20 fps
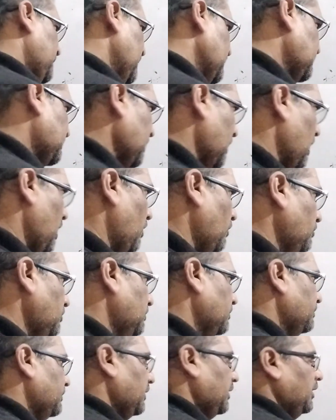cancel
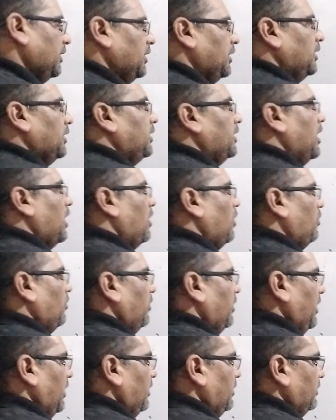out.
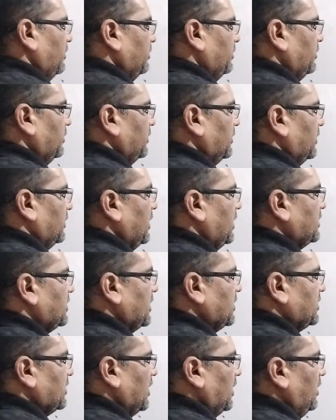Now
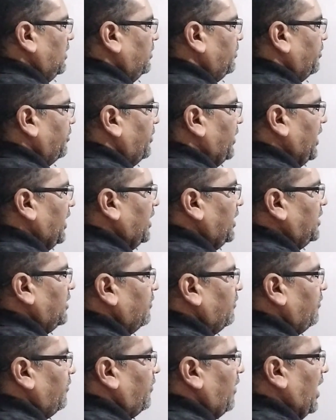this is the
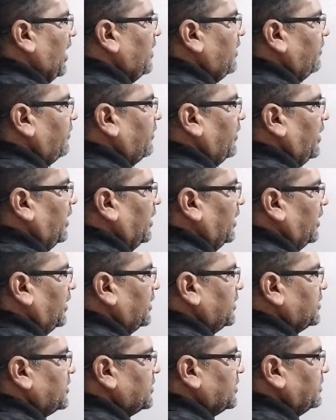beat, 5
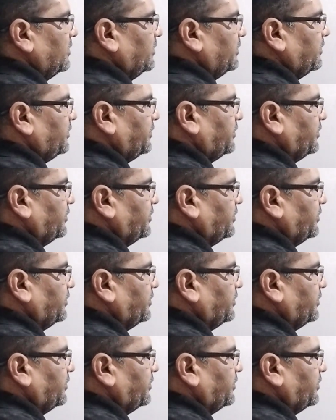hertz.